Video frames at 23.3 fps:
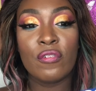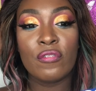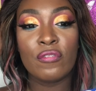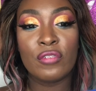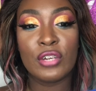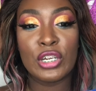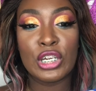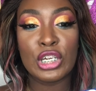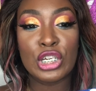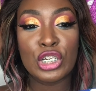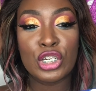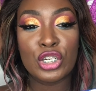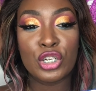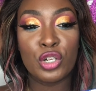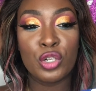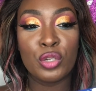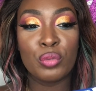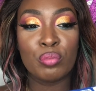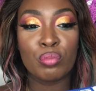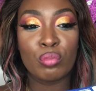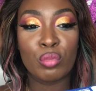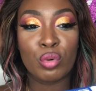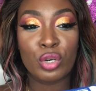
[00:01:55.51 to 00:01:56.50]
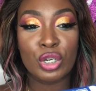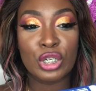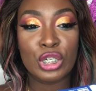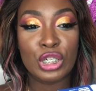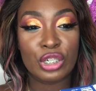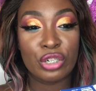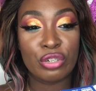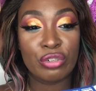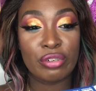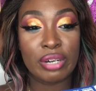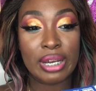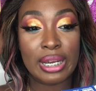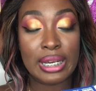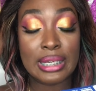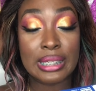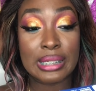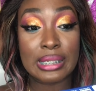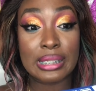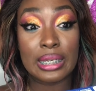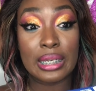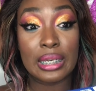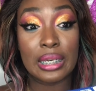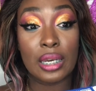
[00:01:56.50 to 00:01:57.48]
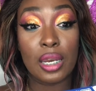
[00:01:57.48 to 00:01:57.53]
facial
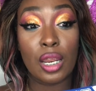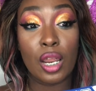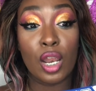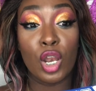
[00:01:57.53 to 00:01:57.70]
moisturizing